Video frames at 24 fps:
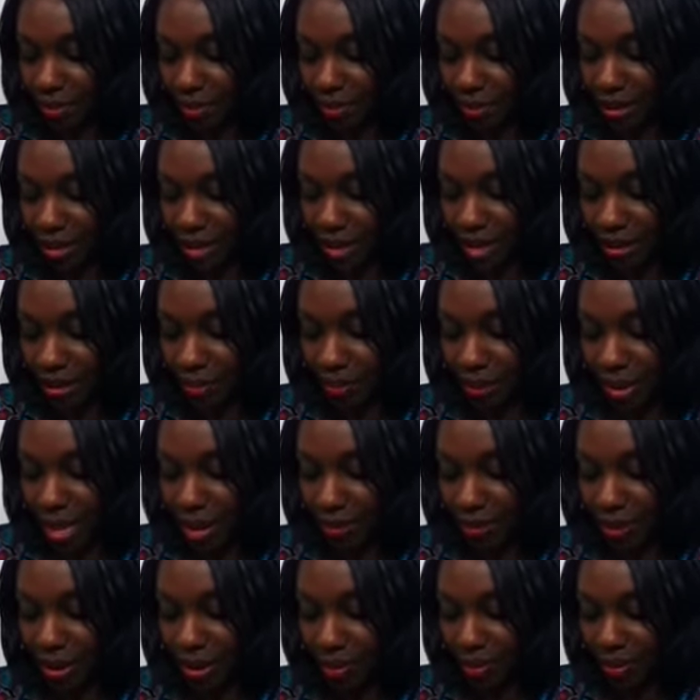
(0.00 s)
bring out the
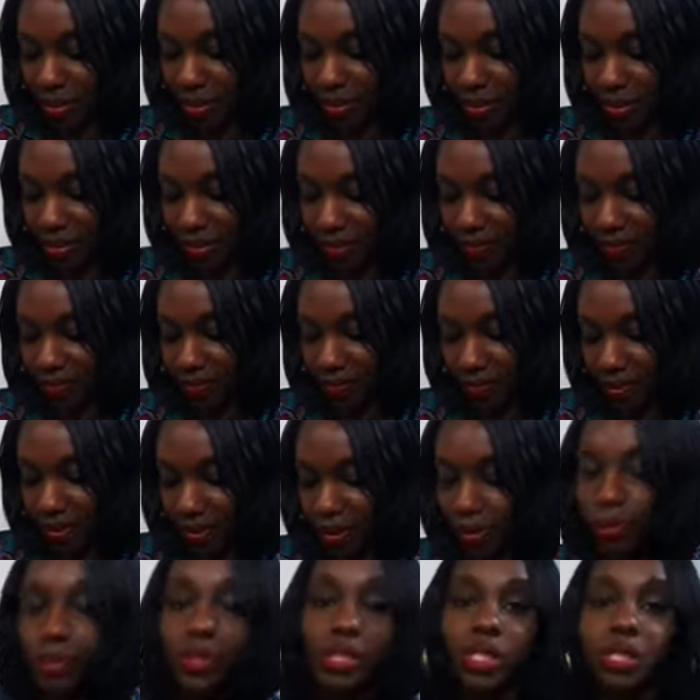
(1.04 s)
black pepper,
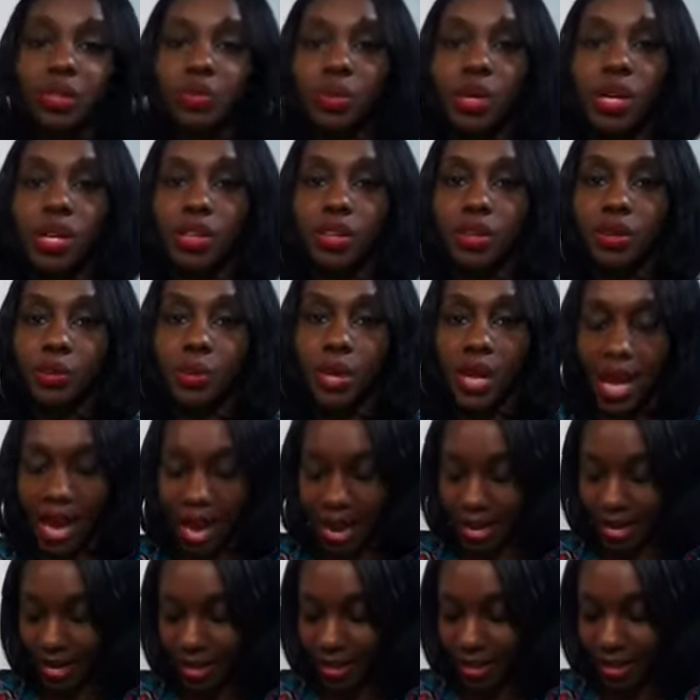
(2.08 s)
which is what you would
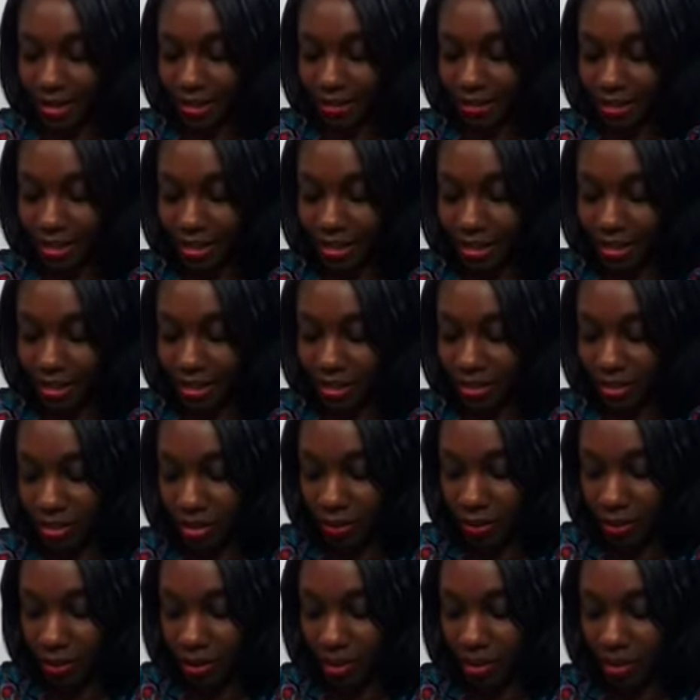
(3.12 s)
add at the end of this dish. You
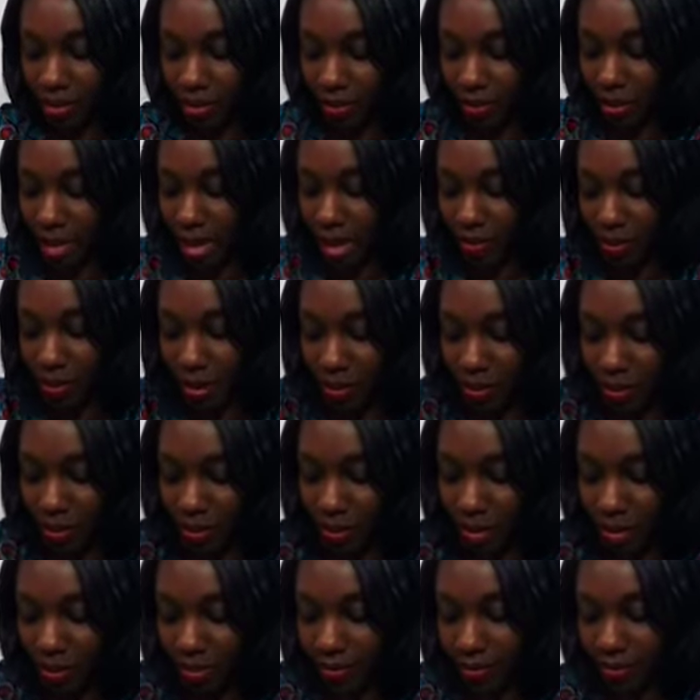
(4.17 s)
can put a little black
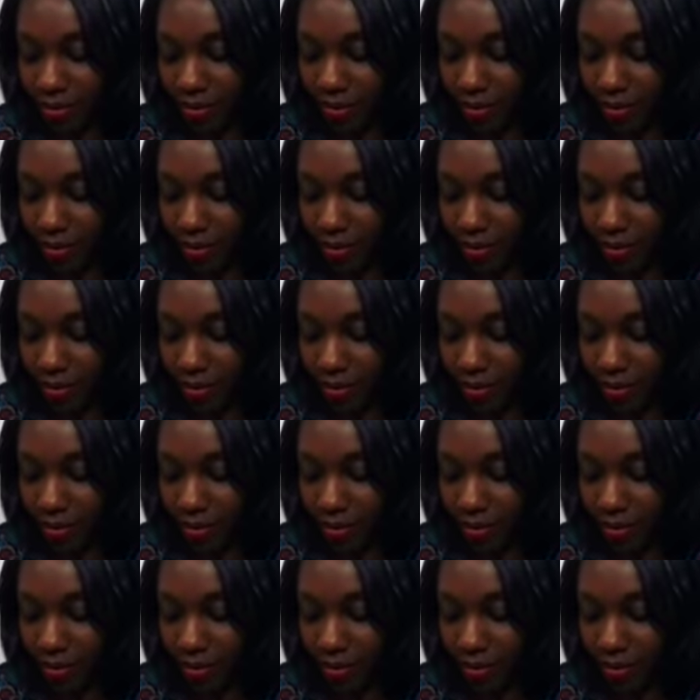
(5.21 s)
pepper on it.